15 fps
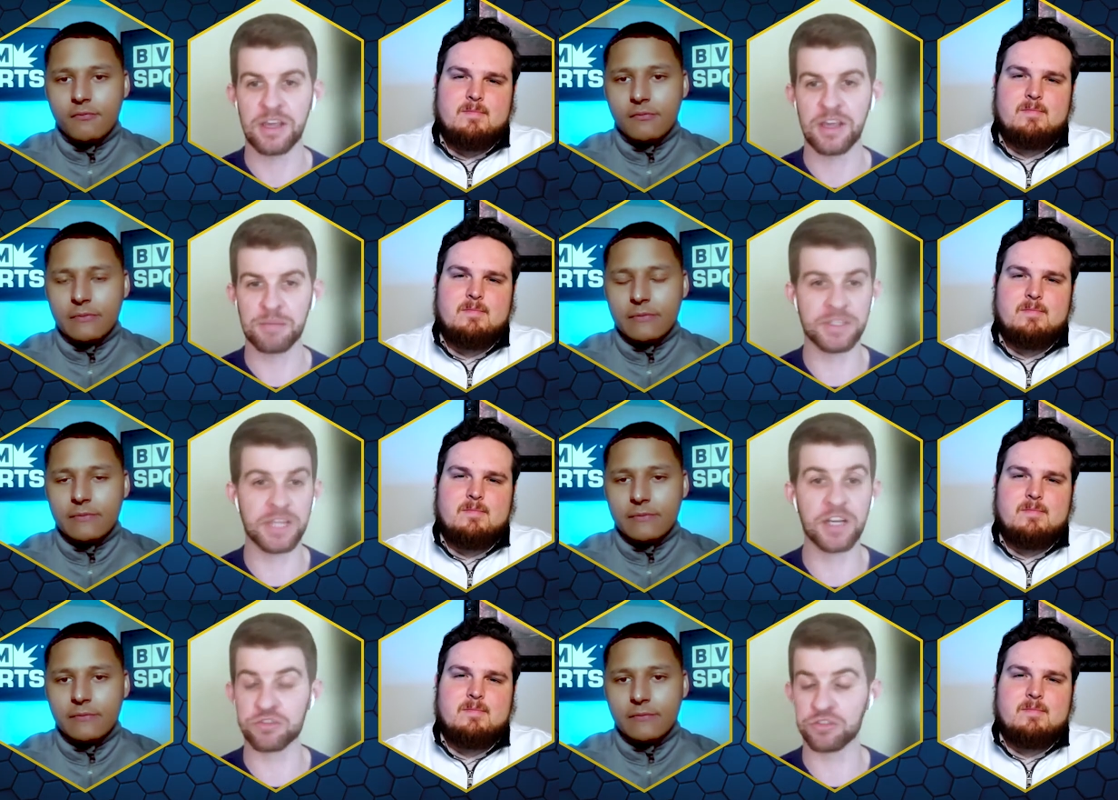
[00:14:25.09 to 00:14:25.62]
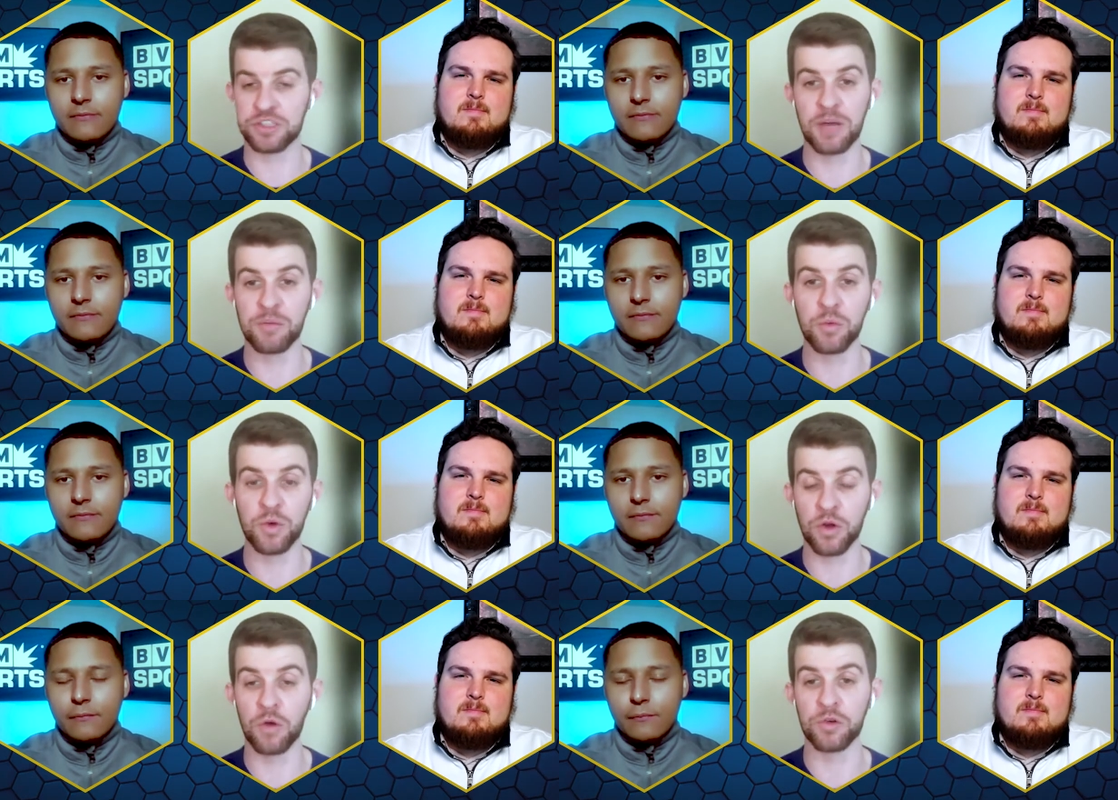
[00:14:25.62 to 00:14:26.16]
Speaker 1: potentially number
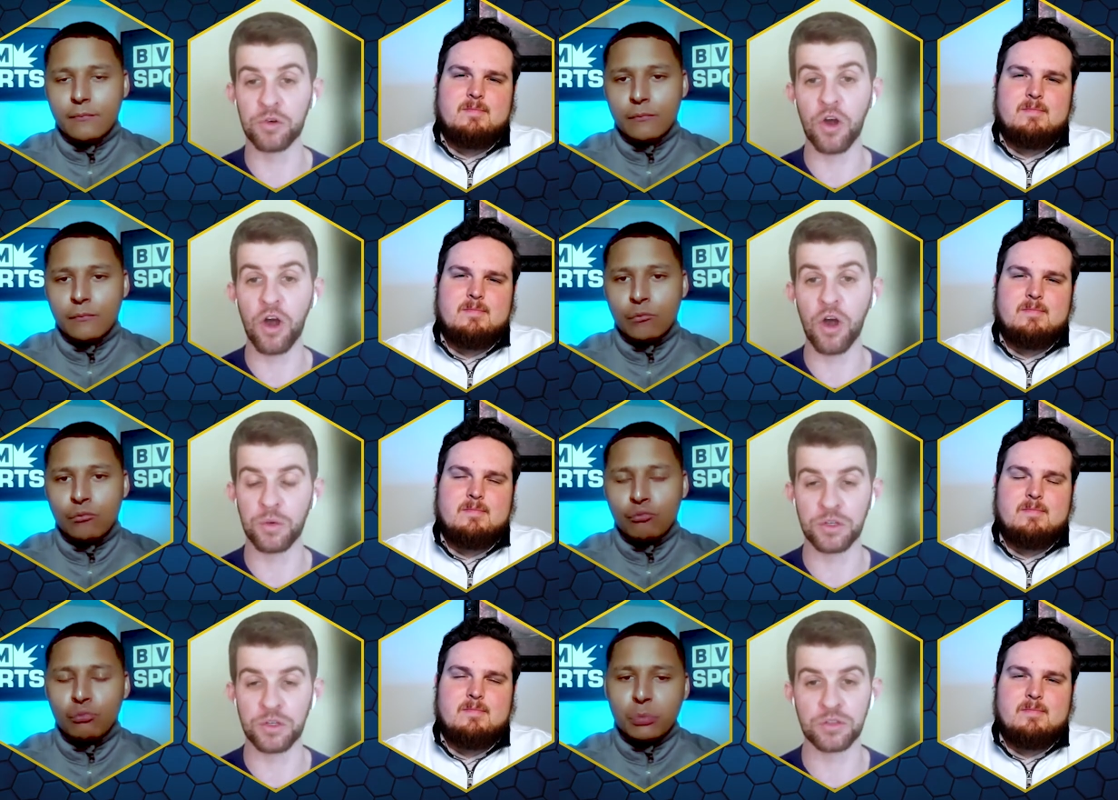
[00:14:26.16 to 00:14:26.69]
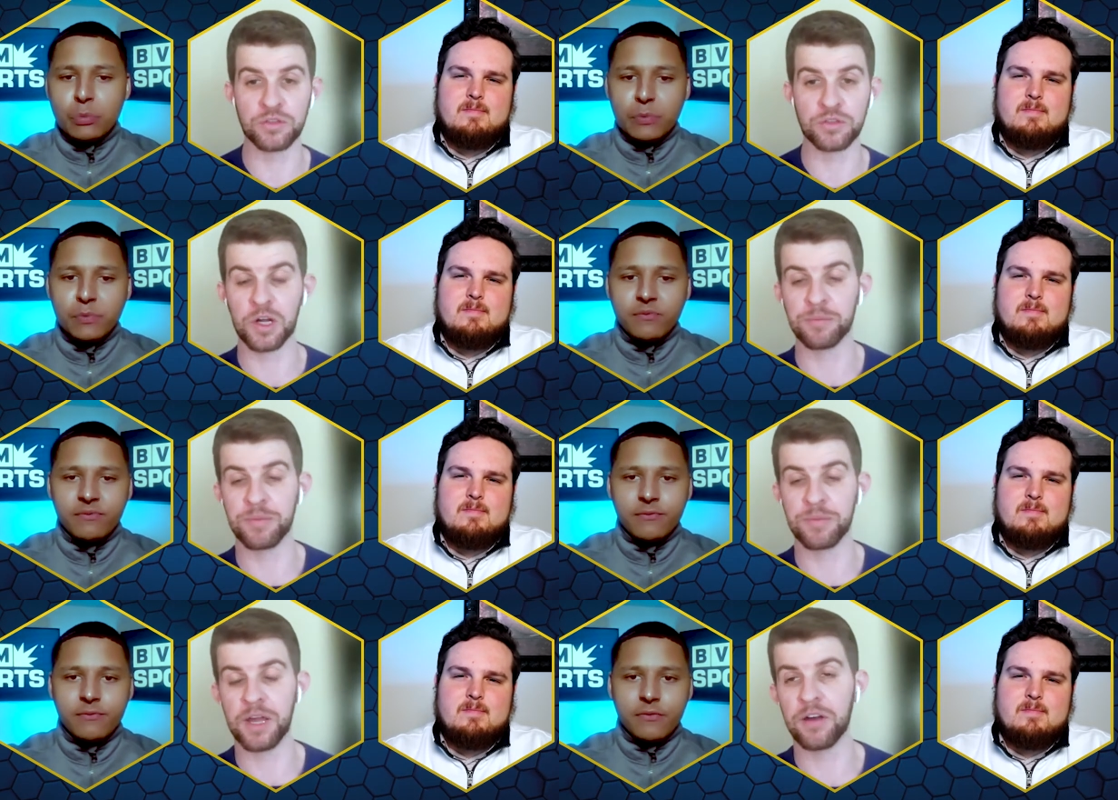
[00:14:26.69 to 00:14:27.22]
one overall when you talk
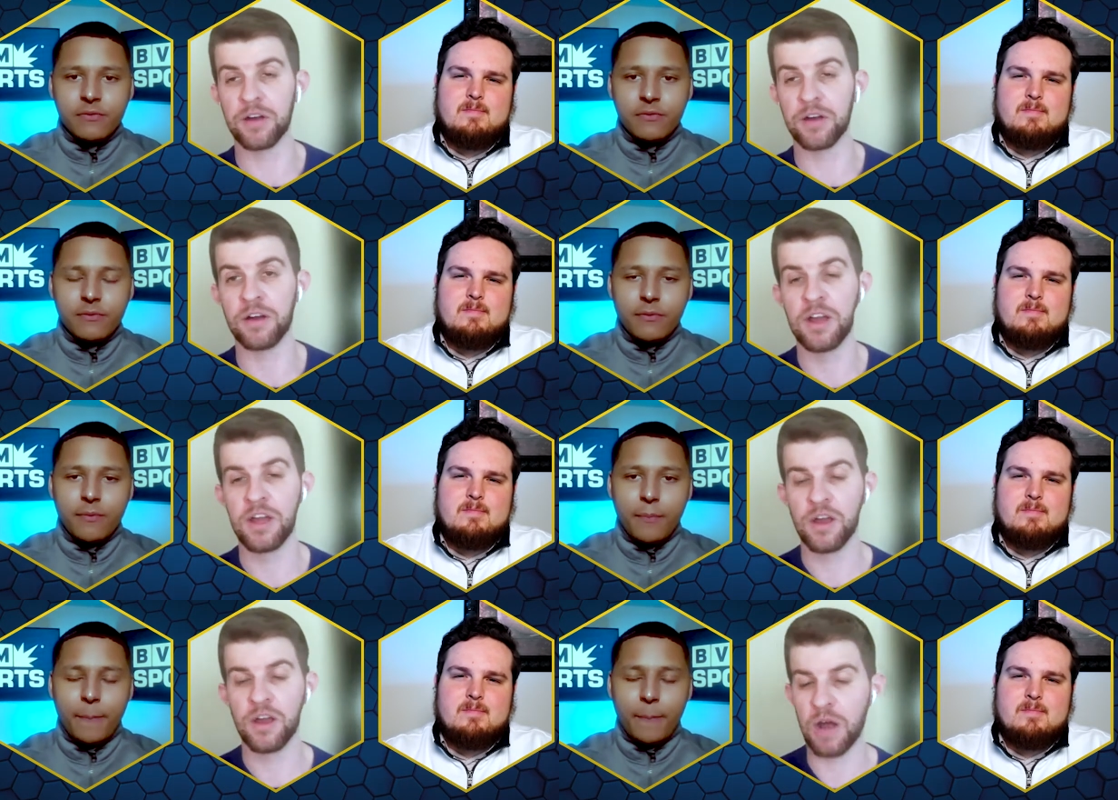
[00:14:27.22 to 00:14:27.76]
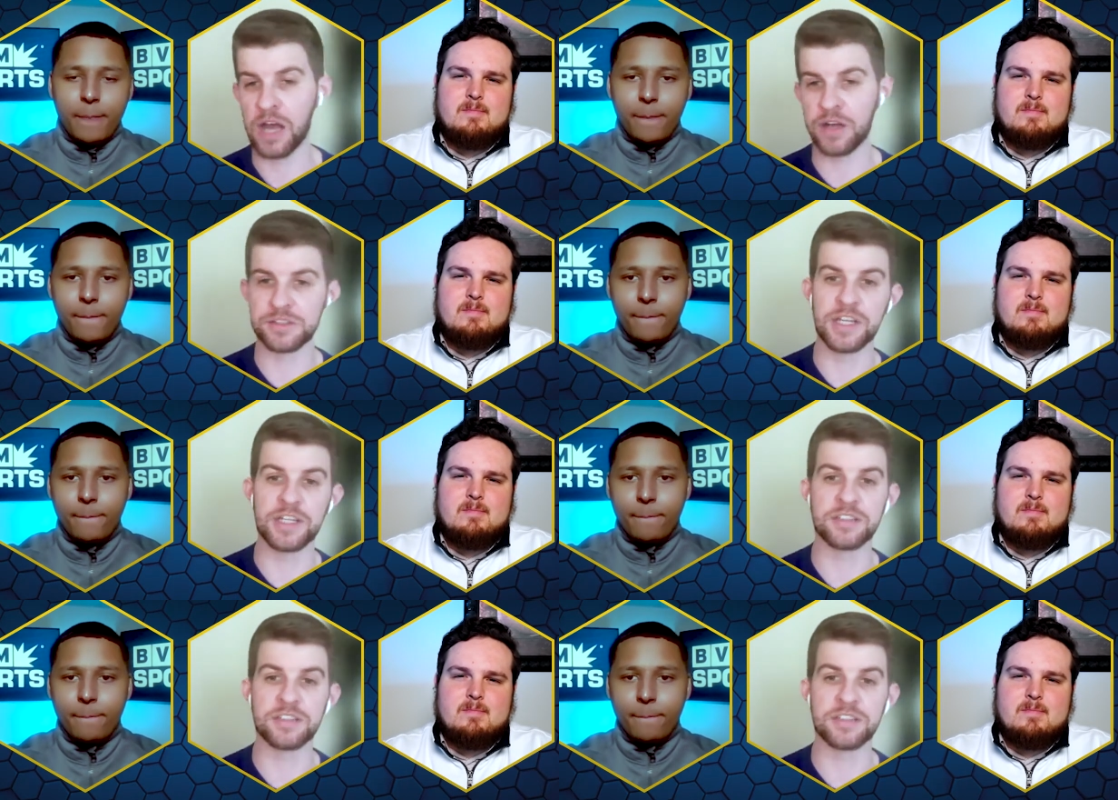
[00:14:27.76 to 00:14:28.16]
about Ohio State,